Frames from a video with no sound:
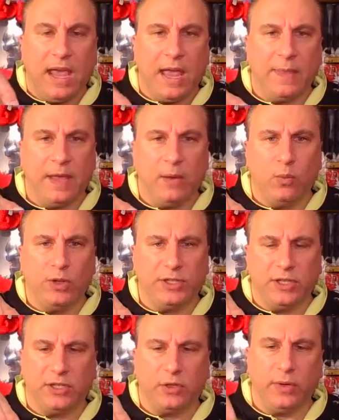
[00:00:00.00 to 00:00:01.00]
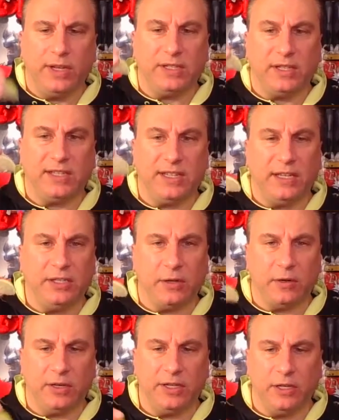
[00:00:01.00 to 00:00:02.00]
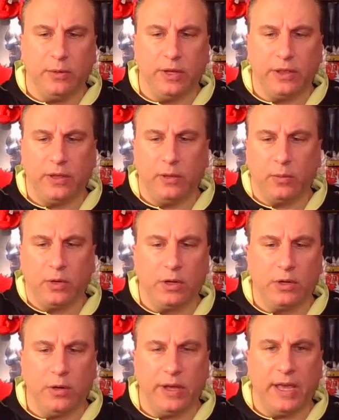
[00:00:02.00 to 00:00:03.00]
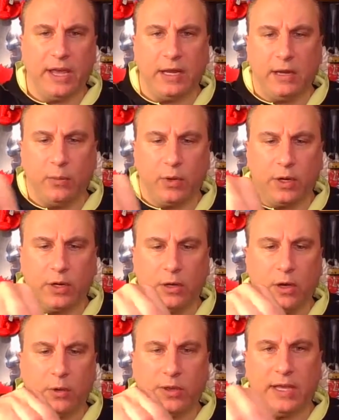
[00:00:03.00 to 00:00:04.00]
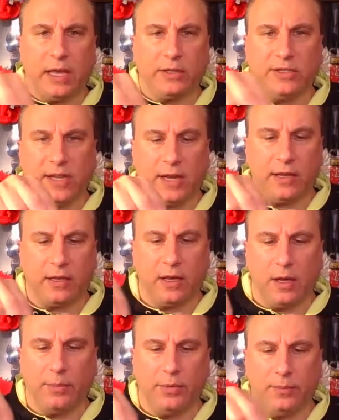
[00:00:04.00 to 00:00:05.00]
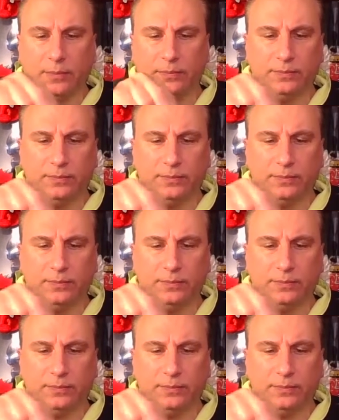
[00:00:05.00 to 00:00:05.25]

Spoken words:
And then once it's squeezed, it's easier to deal with. And we're going to go ahead and we're going to coat the outside of the cup.